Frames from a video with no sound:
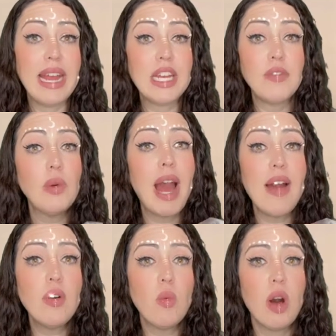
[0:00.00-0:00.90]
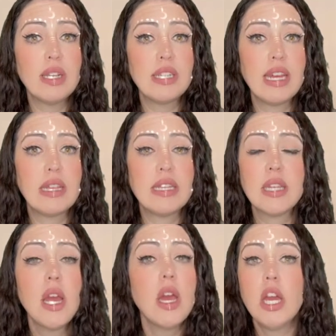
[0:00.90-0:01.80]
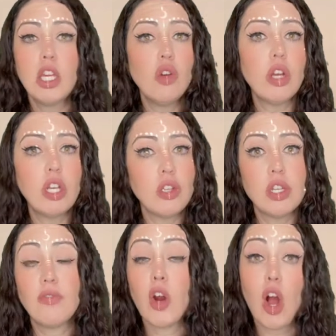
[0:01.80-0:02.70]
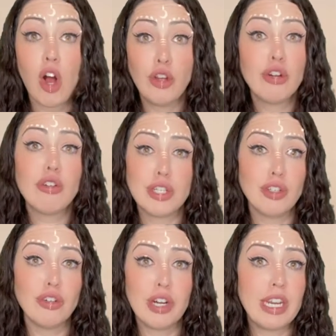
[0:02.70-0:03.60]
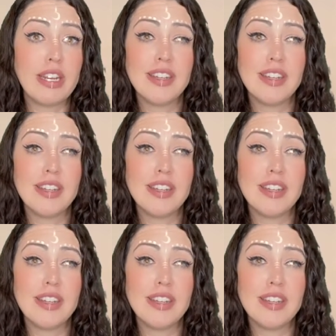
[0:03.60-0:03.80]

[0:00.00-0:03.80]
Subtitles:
And if you have a wand like this, you can use it for all your crystal gridding.